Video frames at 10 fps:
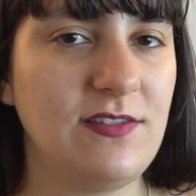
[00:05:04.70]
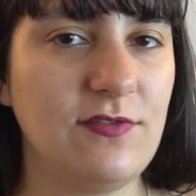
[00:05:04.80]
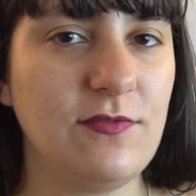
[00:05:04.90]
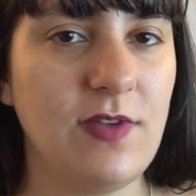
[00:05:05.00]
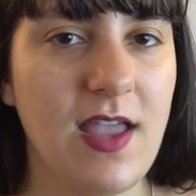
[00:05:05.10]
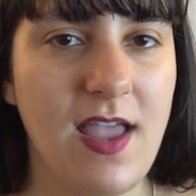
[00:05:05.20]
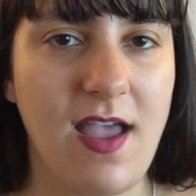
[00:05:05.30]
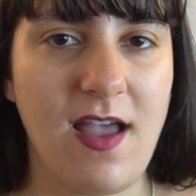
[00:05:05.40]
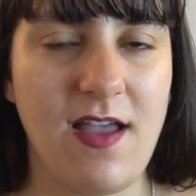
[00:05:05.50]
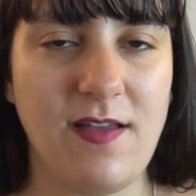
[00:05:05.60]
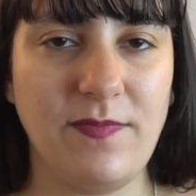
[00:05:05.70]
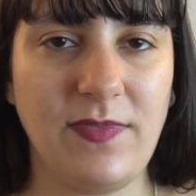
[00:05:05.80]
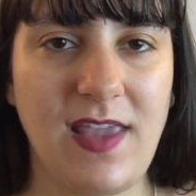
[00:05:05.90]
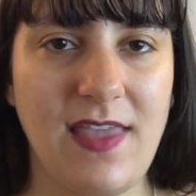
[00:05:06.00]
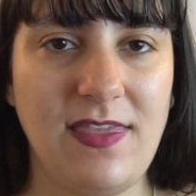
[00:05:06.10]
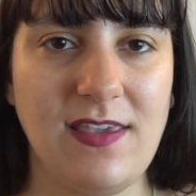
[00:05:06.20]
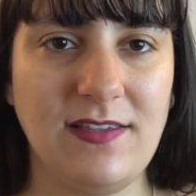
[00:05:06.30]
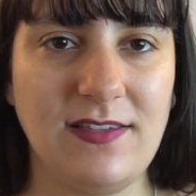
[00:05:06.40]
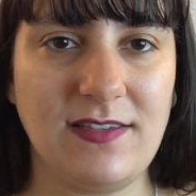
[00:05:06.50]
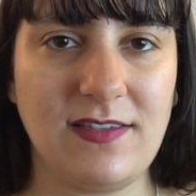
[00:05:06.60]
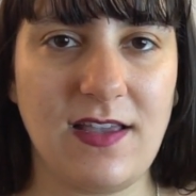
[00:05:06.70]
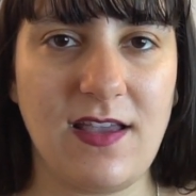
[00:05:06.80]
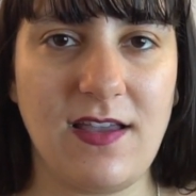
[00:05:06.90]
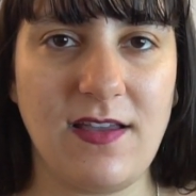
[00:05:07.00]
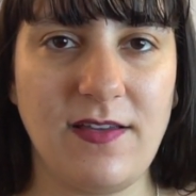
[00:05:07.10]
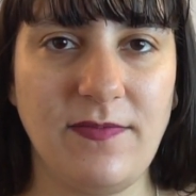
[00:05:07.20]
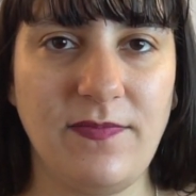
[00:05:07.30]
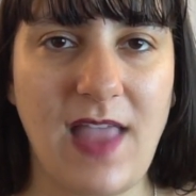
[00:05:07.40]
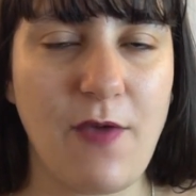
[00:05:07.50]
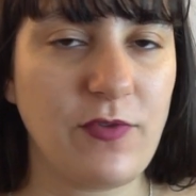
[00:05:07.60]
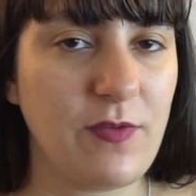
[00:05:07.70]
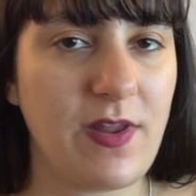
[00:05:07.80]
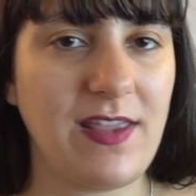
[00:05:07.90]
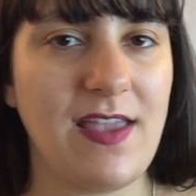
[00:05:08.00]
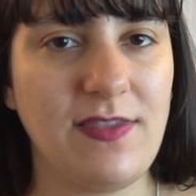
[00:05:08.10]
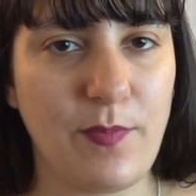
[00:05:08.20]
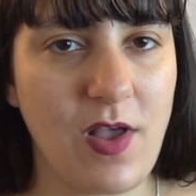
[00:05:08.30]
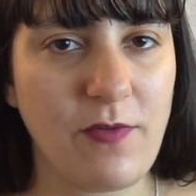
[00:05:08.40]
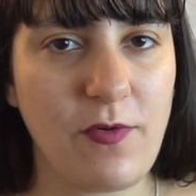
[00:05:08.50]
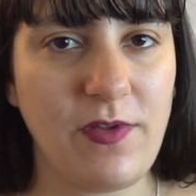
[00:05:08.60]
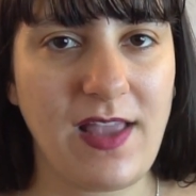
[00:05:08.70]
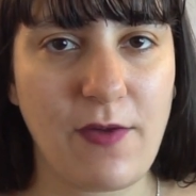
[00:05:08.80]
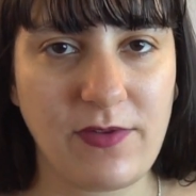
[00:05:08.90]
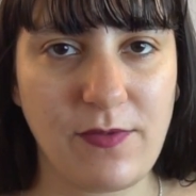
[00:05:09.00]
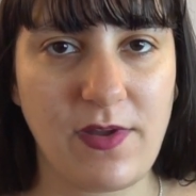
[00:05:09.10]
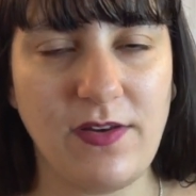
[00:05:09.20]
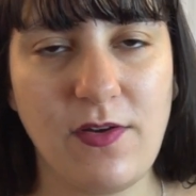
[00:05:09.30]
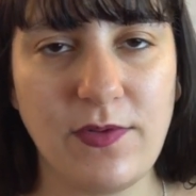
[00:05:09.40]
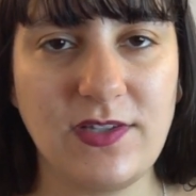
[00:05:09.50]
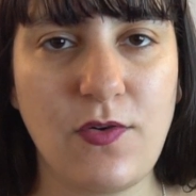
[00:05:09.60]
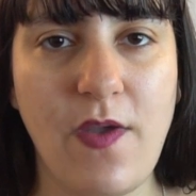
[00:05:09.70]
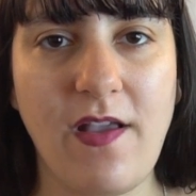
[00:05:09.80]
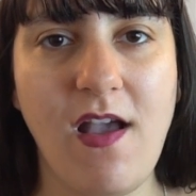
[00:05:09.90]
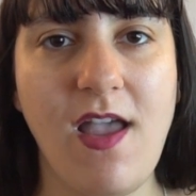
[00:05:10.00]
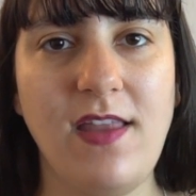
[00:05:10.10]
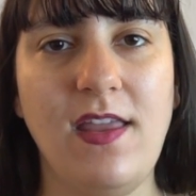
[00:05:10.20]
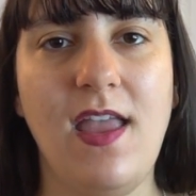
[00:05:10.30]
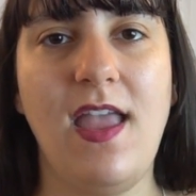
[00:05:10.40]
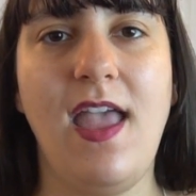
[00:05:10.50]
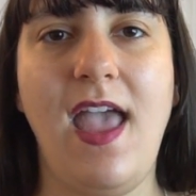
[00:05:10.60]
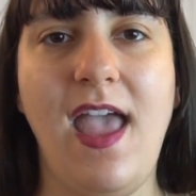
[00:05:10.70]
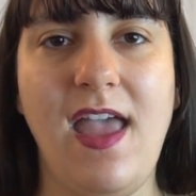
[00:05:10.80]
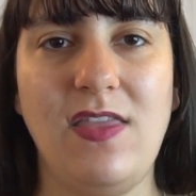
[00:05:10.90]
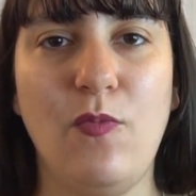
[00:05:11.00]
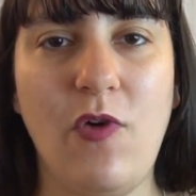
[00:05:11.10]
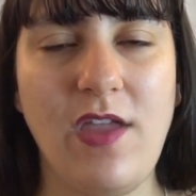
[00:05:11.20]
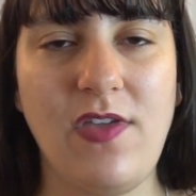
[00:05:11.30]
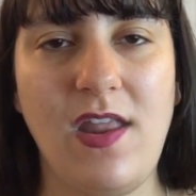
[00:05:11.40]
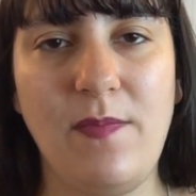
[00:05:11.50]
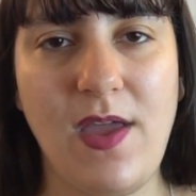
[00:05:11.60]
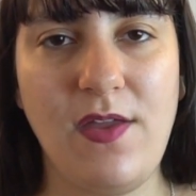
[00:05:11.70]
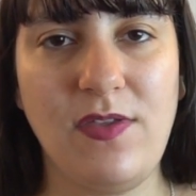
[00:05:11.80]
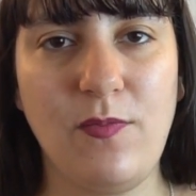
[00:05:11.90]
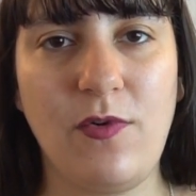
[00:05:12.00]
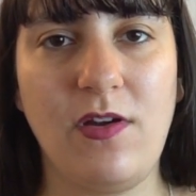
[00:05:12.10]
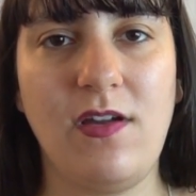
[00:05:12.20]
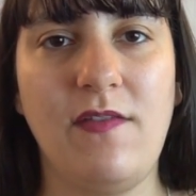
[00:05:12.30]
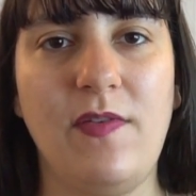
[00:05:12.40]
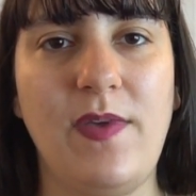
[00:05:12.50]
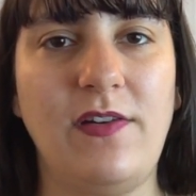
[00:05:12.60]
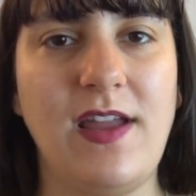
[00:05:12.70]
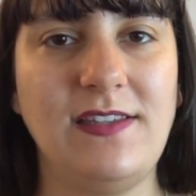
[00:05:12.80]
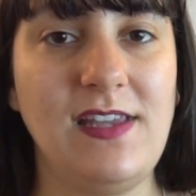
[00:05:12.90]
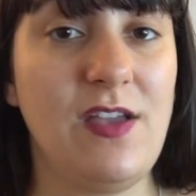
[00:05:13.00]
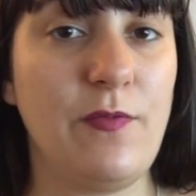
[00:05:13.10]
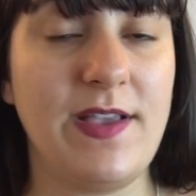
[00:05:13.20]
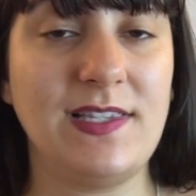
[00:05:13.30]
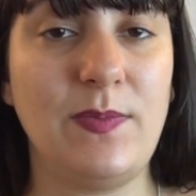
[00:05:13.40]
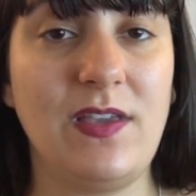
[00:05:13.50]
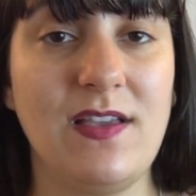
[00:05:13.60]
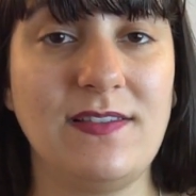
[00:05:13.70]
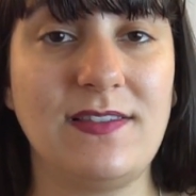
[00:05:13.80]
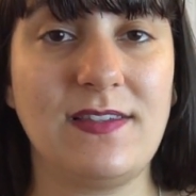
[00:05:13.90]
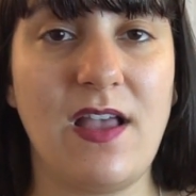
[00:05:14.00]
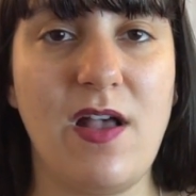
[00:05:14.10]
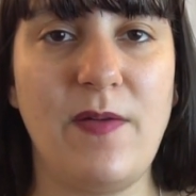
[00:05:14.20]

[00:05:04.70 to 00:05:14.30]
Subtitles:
to get this, I really want to get the ball rolling. I really want to know what's going on. And the more I thought about it, the more of a better idea it was, because